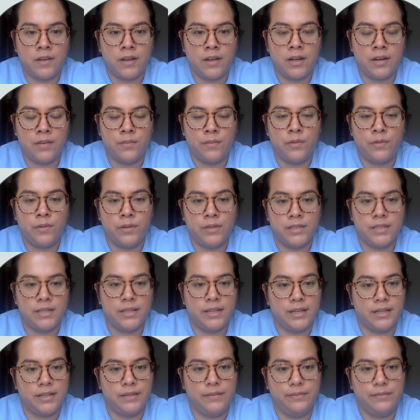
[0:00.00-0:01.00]
item once
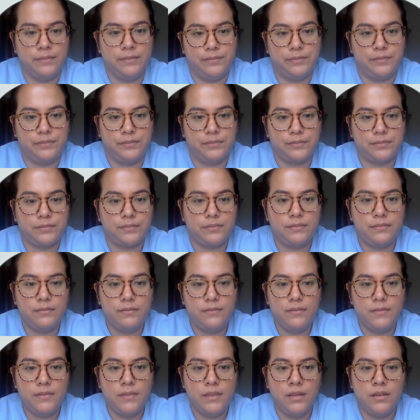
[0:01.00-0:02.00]
again.
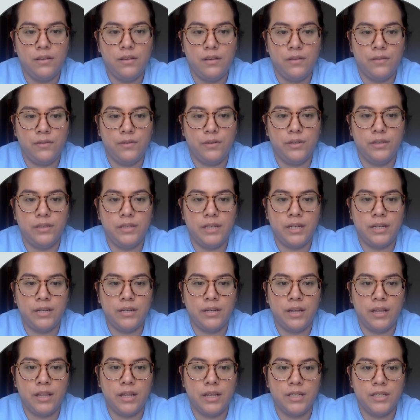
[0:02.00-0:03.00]
For data
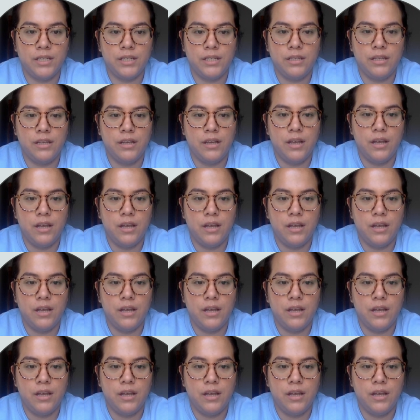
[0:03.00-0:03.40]
collection,